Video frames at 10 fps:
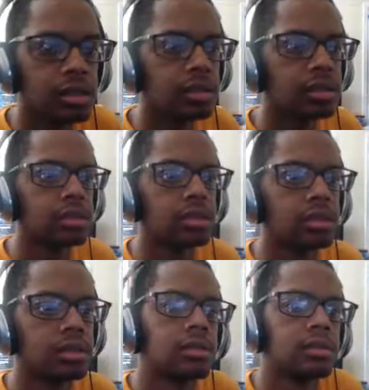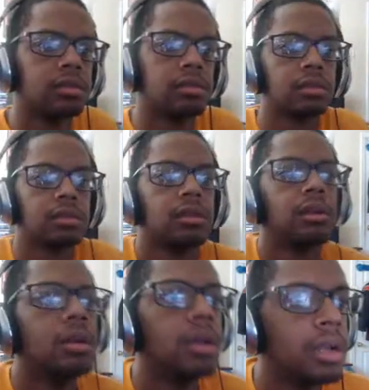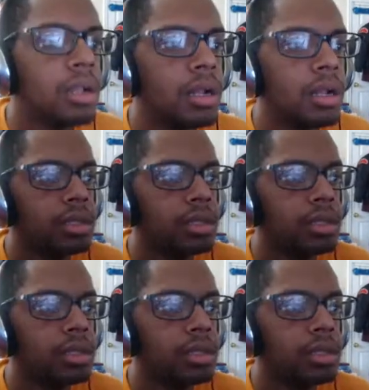Nothing is said.